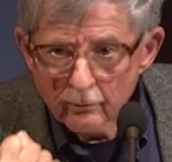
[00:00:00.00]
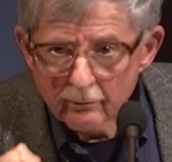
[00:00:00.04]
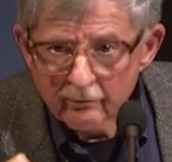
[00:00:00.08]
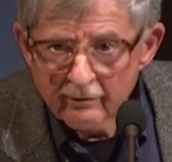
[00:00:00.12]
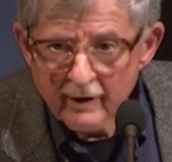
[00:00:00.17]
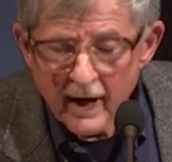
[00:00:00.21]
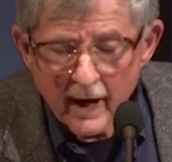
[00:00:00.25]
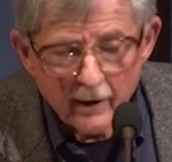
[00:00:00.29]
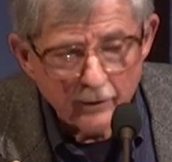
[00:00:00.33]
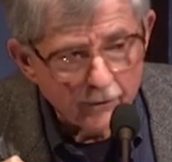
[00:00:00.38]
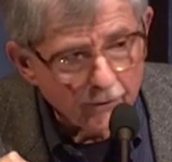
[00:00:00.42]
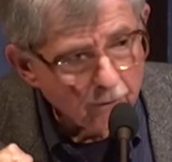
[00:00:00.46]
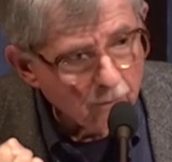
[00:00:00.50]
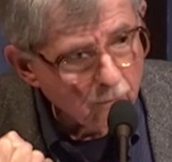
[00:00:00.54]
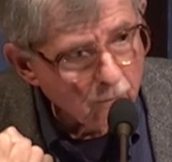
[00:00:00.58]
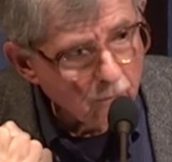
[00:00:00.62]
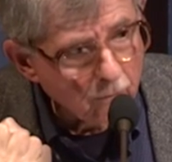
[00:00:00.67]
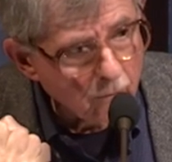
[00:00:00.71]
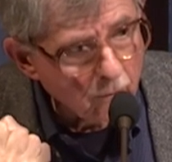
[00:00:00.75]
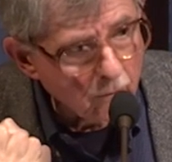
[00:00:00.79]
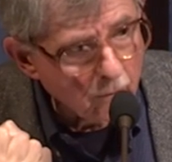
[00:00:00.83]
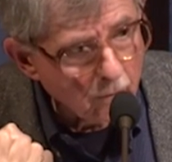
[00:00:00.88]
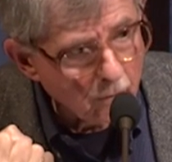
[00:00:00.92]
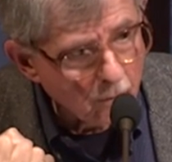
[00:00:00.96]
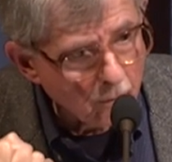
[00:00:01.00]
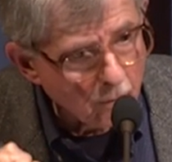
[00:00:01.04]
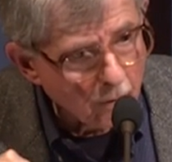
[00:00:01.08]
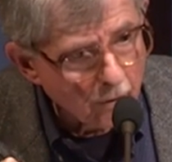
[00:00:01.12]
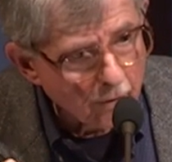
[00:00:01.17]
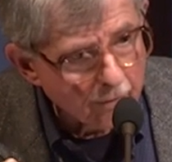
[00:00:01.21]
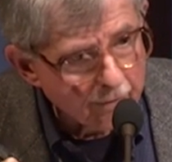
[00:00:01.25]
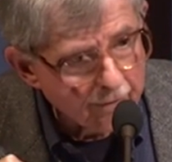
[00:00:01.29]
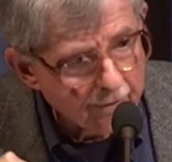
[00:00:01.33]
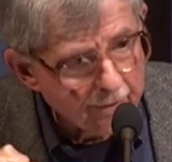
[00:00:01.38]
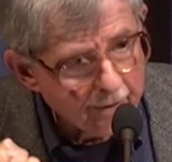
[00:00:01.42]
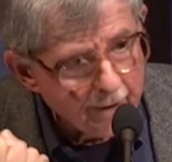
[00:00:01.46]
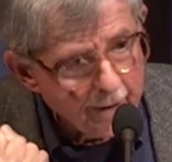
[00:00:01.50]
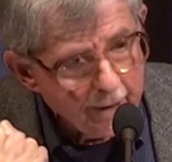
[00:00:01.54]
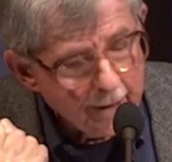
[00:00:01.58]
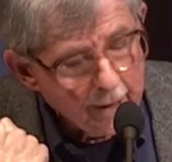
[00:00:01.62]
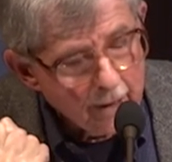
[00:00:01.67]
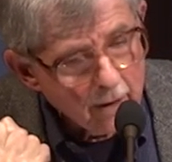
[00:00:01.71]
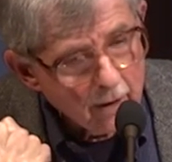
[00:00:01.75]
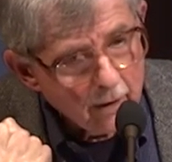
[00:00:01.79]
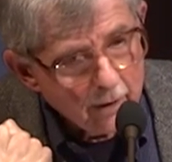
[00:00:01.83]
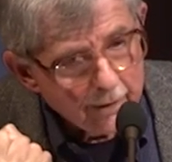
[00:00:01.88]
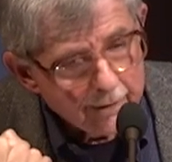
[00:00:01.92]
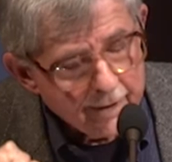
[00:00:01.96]
value, worth,
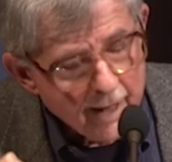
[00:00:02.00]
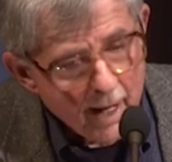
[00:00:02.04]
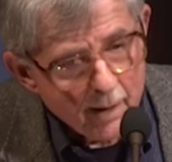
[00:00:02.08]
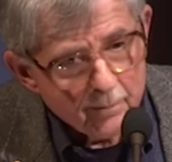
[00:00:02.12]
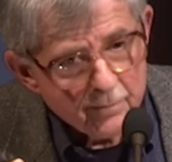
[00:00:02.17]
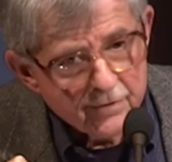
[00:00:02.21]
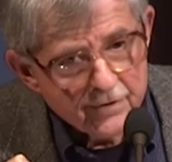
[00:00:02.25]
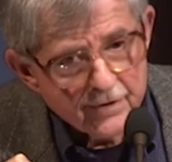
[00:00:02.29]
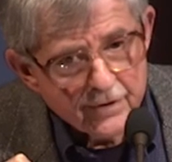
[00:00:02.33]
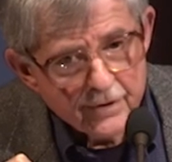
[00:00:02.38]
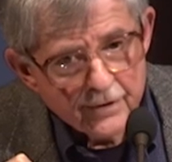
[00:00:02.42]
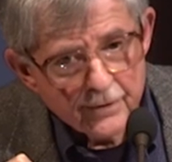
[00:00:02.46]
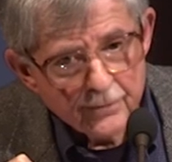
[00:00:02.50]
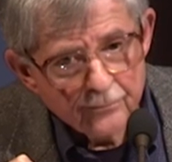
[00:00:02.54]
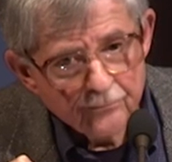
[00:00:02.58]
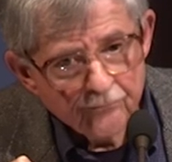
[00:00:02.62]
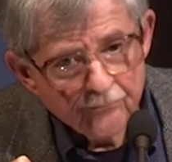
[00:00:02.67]
depth,